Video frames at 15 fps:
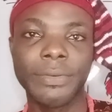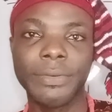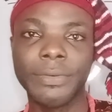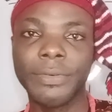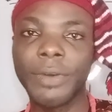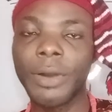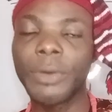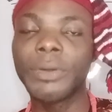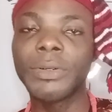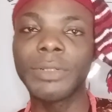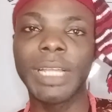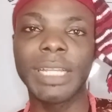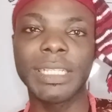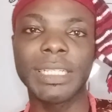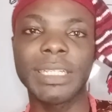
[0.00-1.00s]
vowel
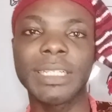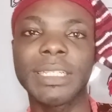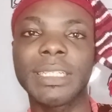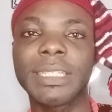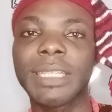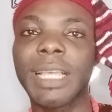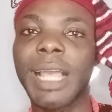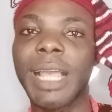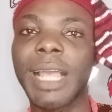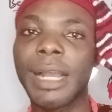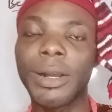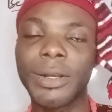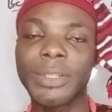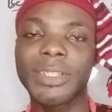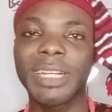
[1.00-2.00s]
letters and
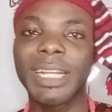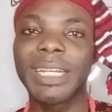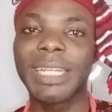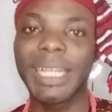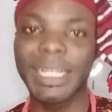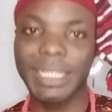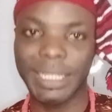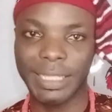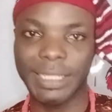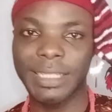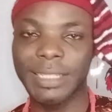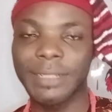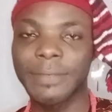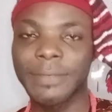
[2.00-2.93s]
consonant letters.